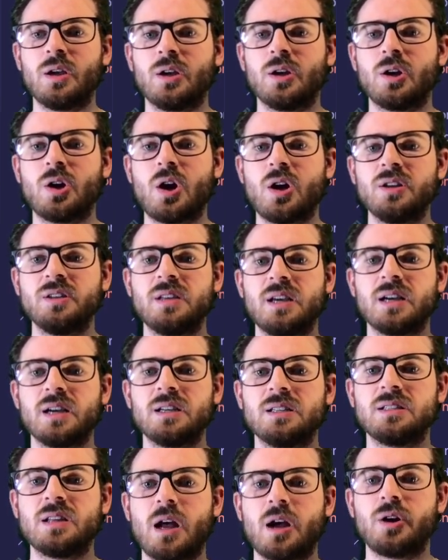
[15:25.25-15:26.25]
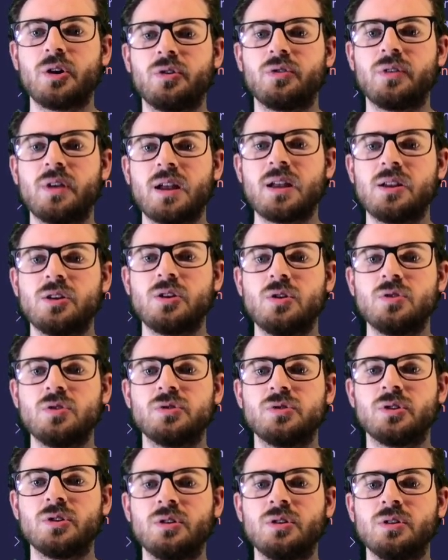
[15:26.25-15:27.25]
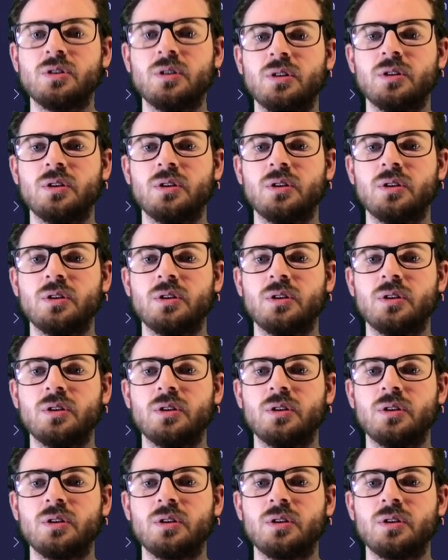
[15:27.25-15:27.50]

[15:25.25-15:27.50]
context.create user,